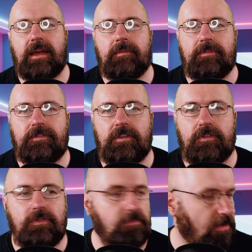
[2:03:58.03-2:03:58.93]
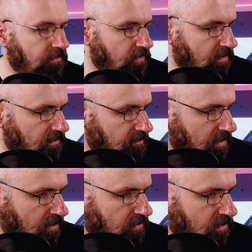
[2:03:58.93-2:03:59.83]
um, see you soon, my friends. Let
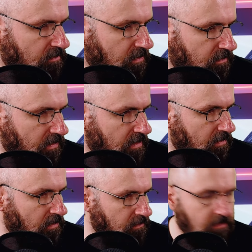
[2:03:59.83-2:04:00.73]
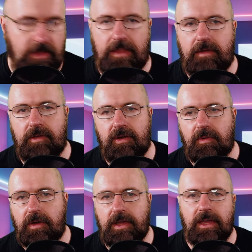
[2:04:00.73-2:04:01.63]
me cue the music here also. Yeah, there we
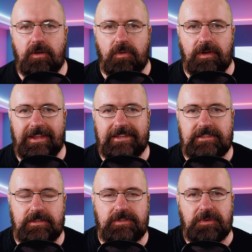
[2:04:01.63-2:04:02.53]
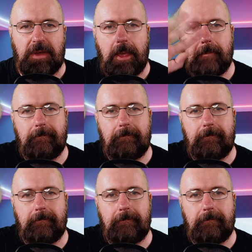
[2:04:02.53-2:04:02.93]
go. Okay, cool. See you soon.